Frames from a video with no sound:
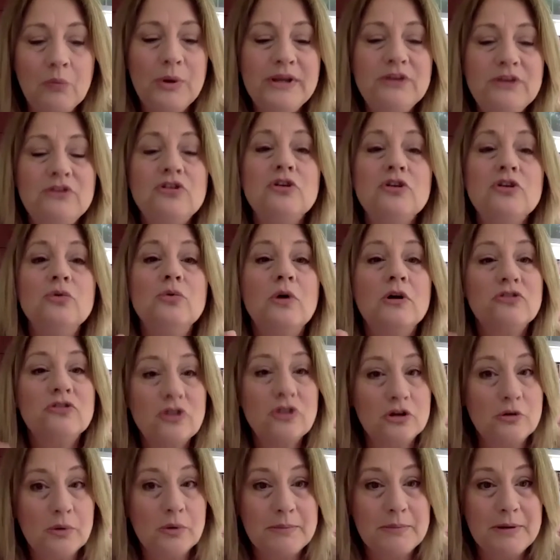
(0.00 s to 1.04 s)
do So You
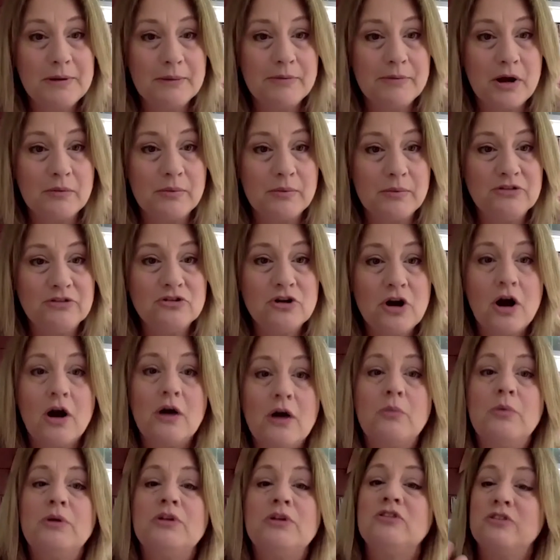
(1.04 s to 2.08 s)
Want to Be a Broadway Star,
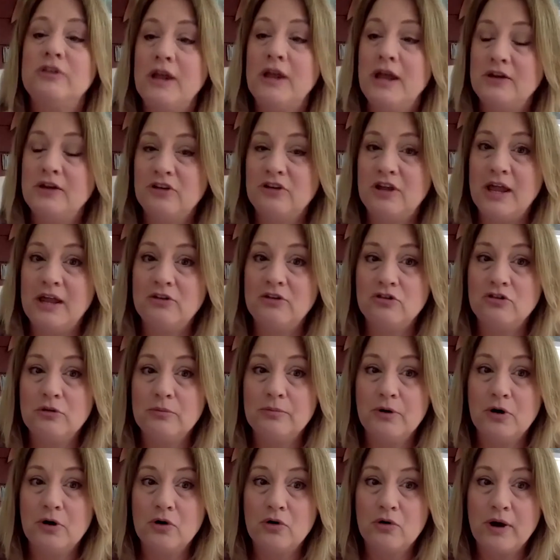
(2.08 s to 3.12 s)
which is an educational
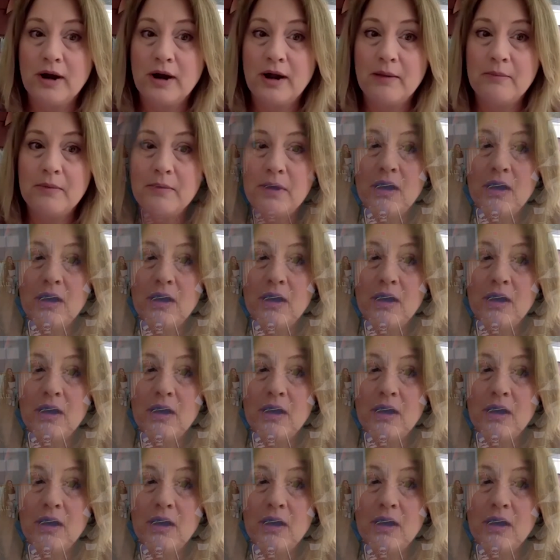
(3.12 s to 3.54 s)
program,